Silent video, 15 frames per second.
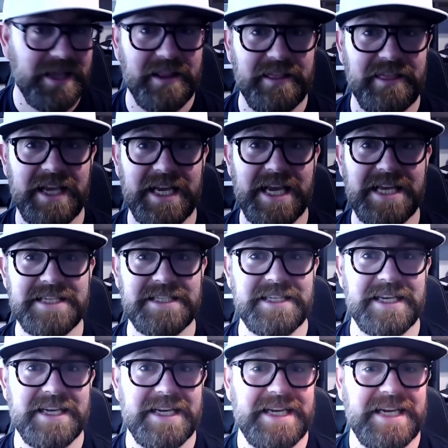the thing
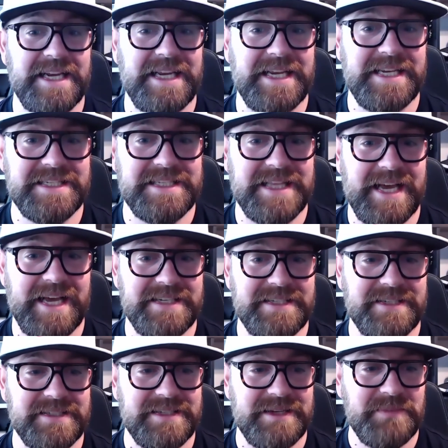is that
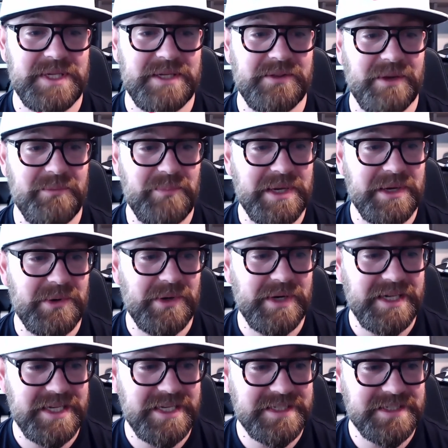something like
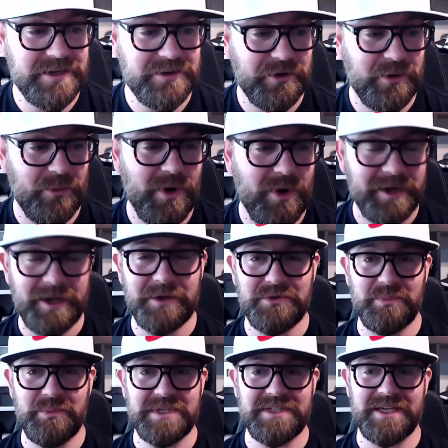Bitcoin is
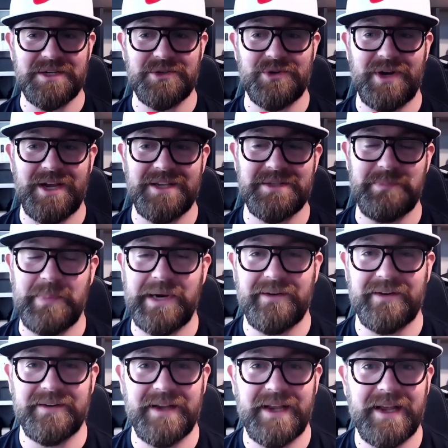100%
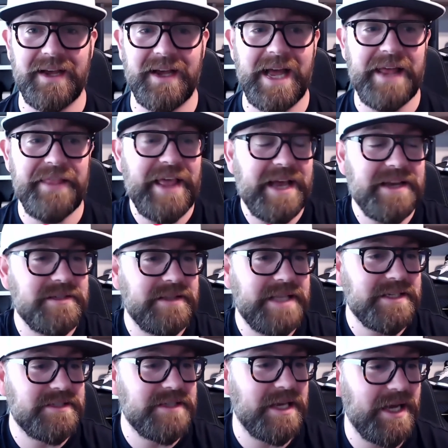transparent, and that's
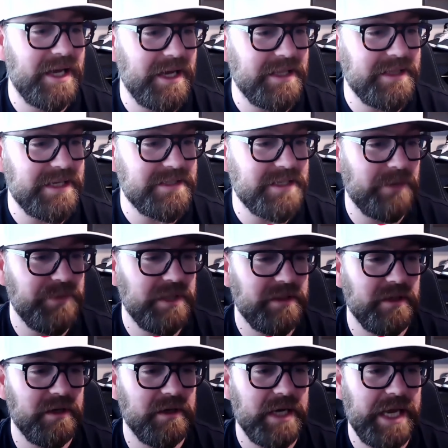something
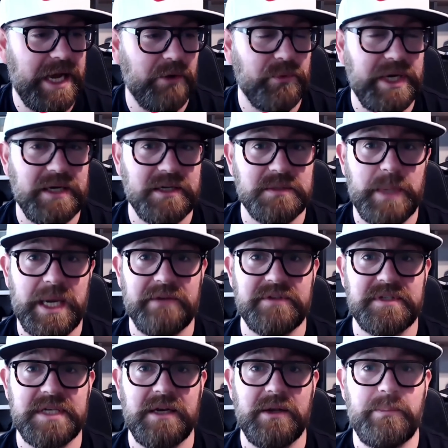that our readers may have
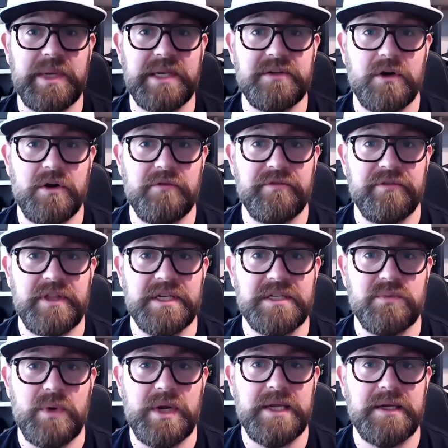seen a bit of
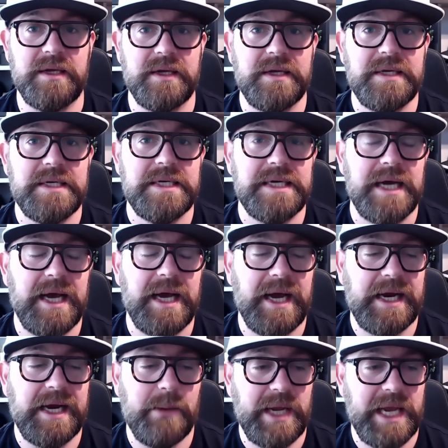this week,
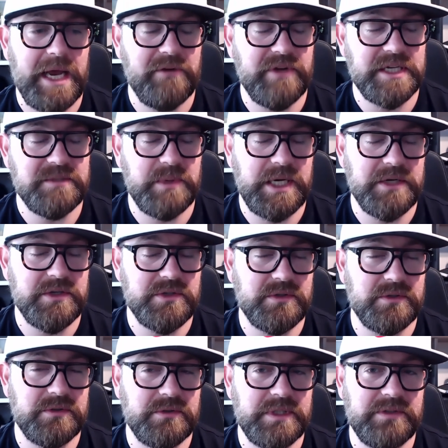coming out of
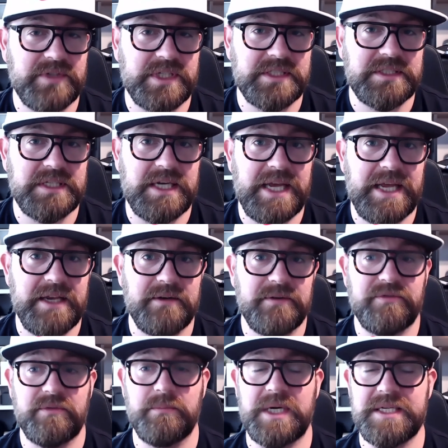Exponential Investor
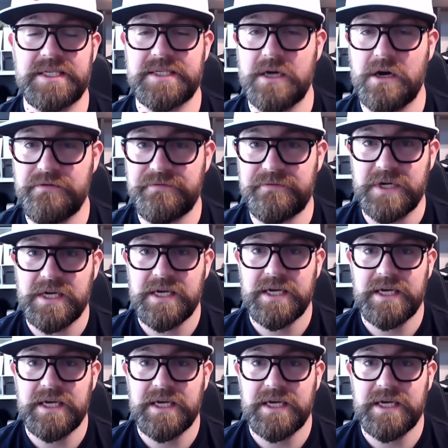and from myself.